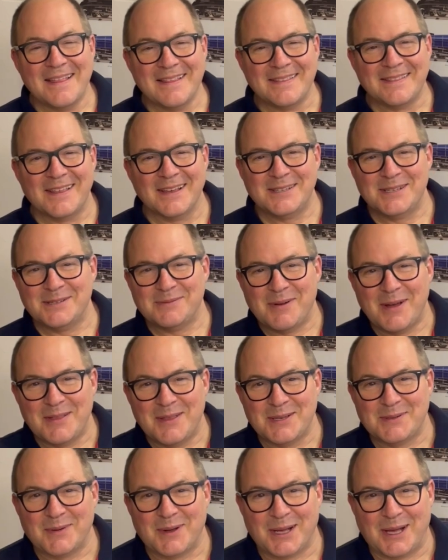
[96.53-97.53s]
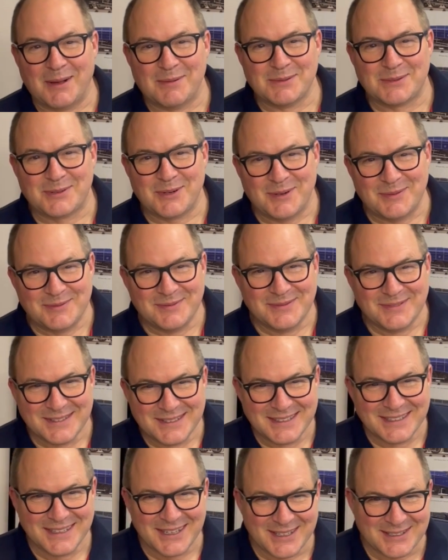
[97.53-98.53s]
This is where this one comes from
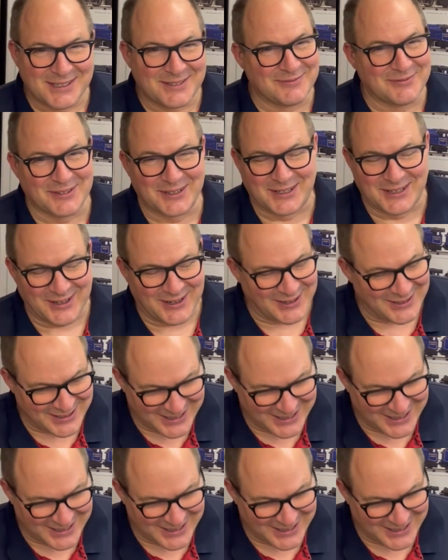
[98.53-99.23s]
because I've forgotten